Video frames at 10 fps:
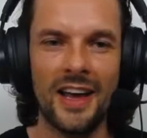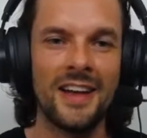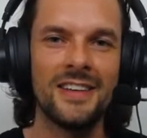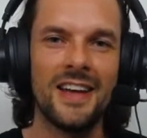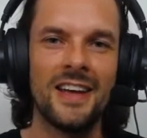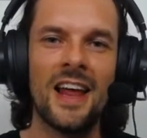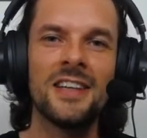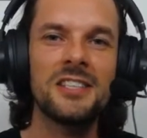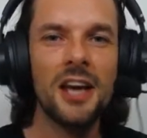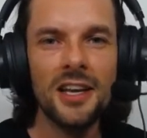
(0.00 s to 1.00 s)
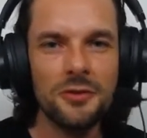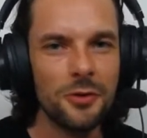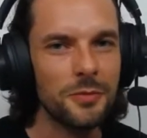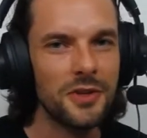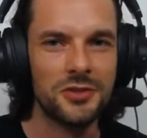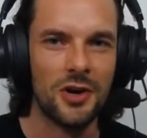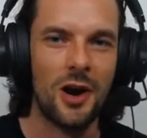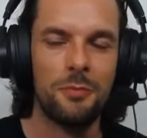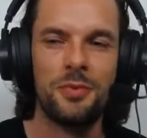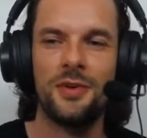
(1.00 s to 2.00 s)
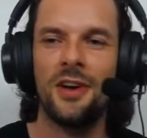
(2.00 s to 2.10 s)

and take it from the top.